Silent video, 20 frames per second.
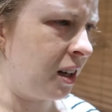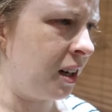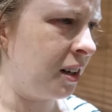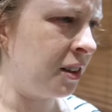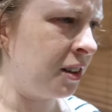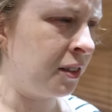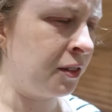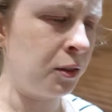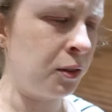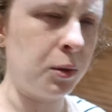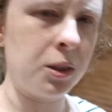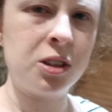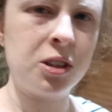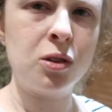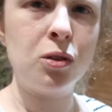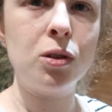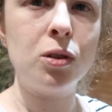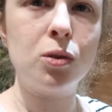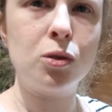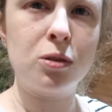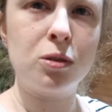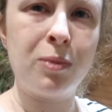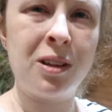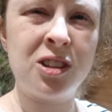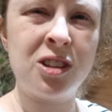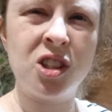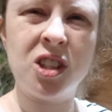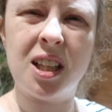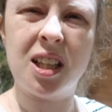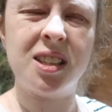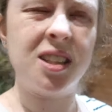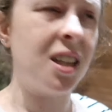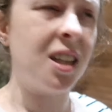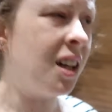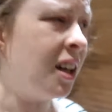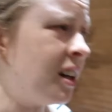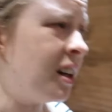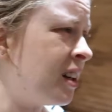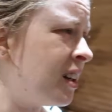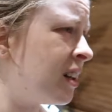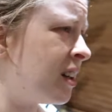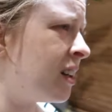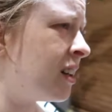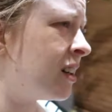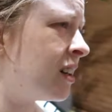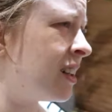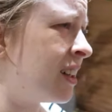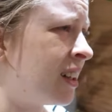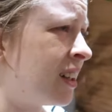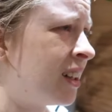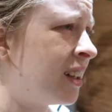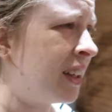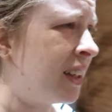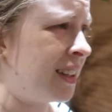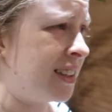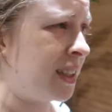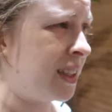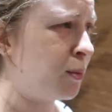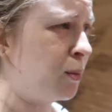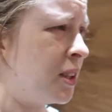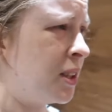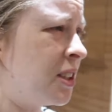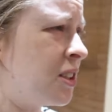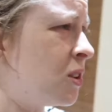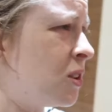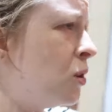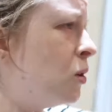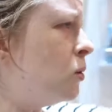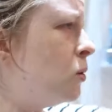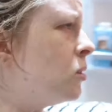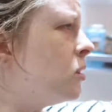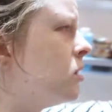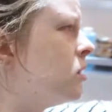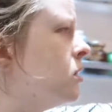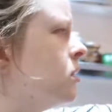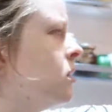don't know what it's called, pancetta? Is that what it's called?